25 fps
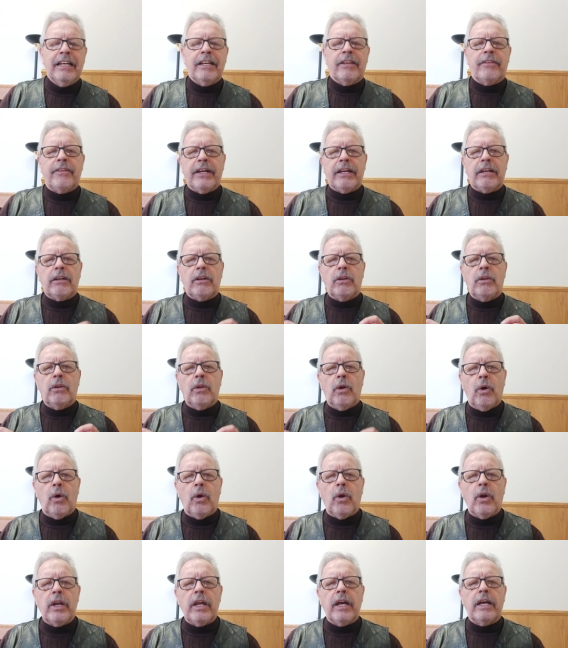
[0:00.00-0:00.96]
That,
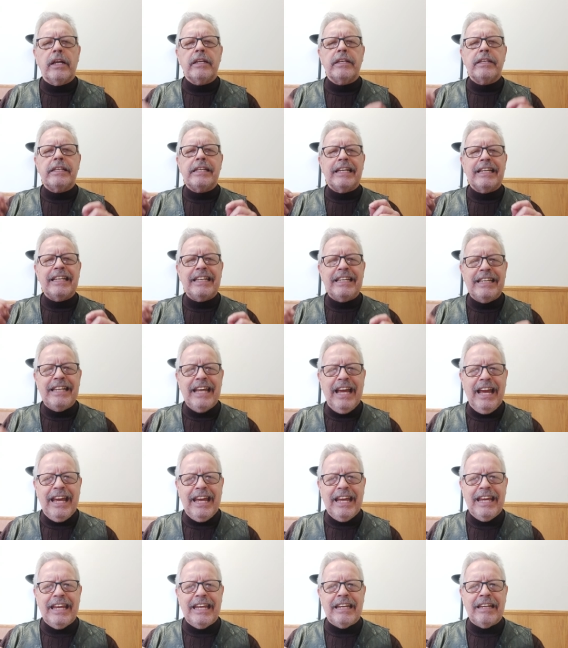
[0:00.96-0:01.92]
Lord,
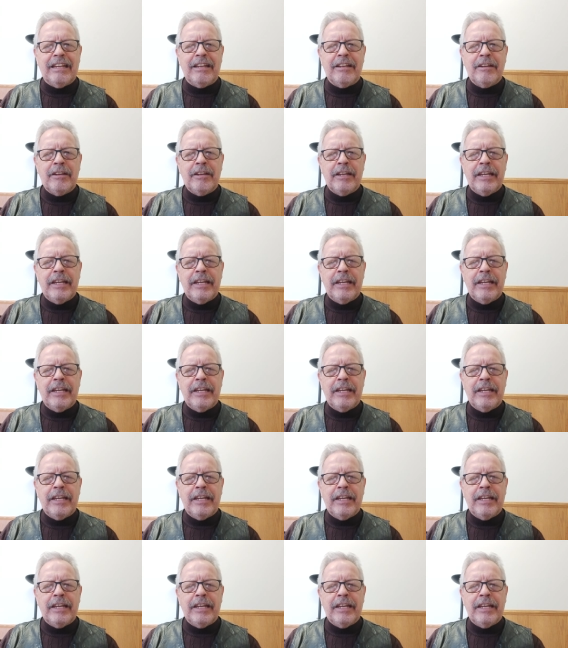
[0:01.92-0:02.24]
today,